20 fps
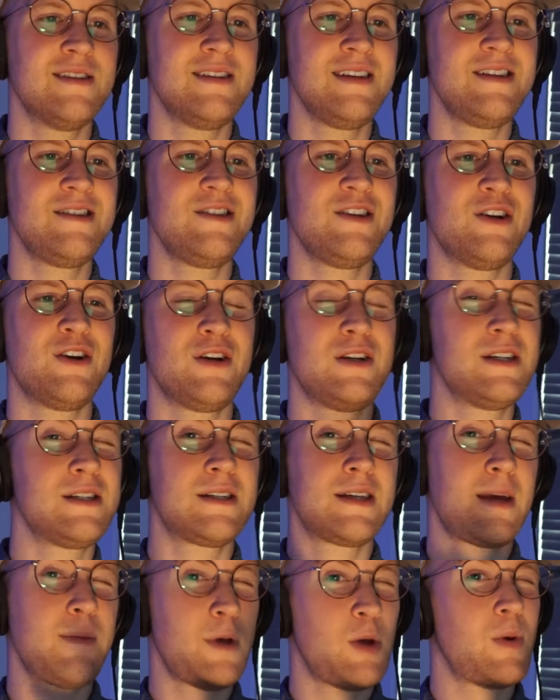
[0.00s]
While this is
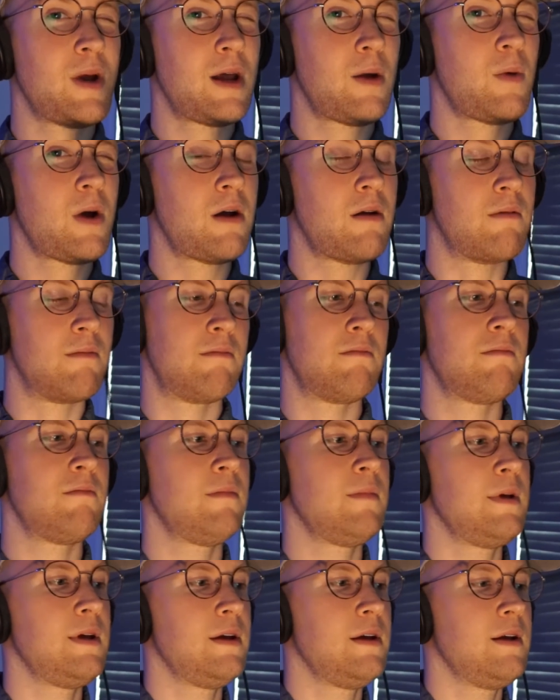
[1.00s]
easier, it doesn't get me what I
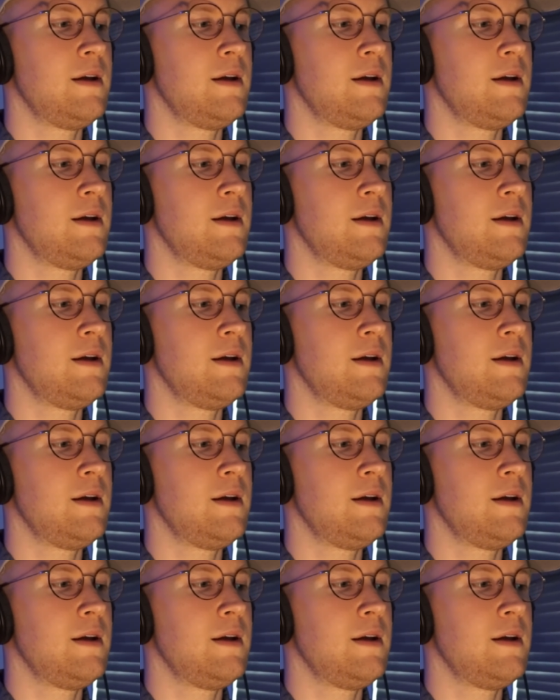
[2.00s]
want.